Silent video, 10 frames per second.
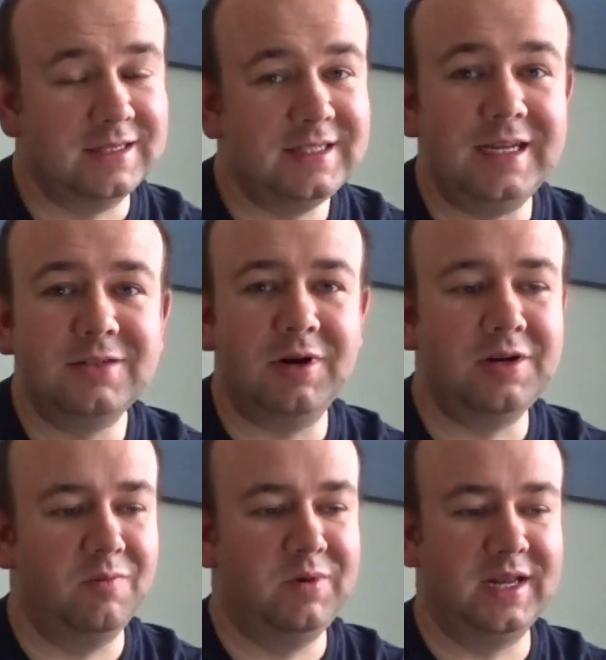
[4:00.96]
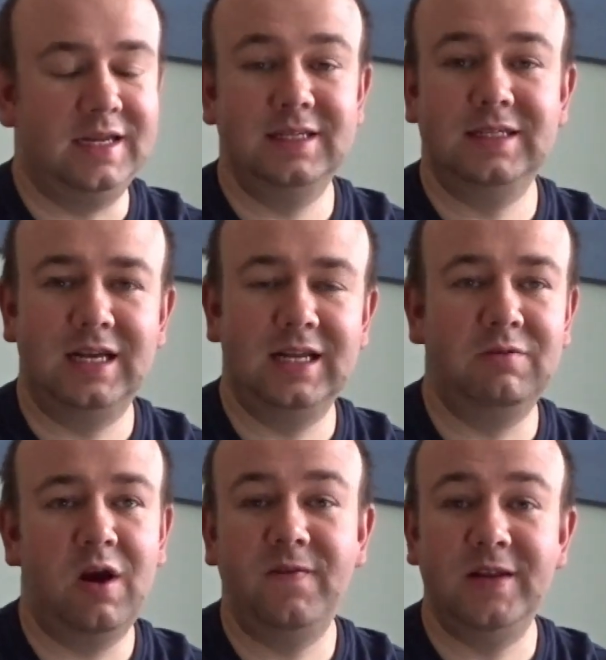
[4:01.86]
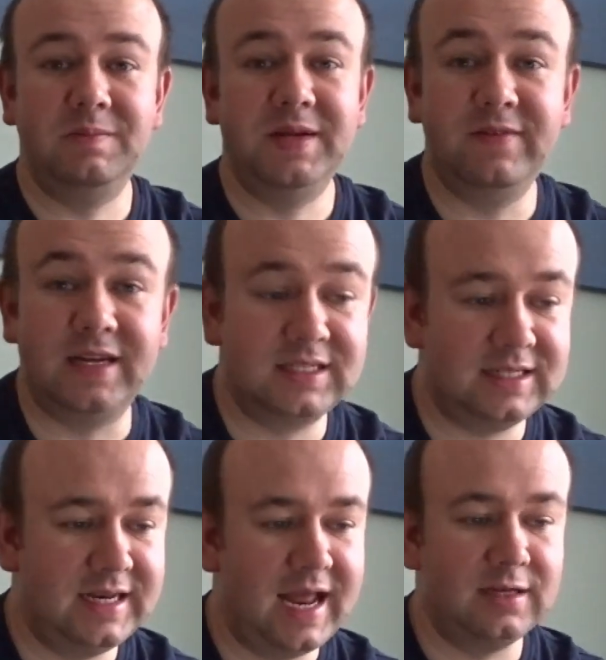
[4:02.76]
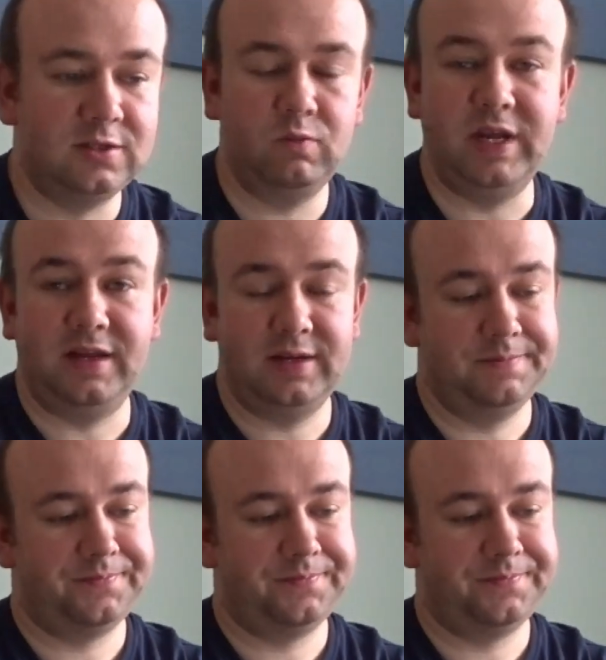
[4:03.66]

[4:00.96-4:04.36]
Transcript: as I say, it's quite complicated and hopefully it'll be fixed next week.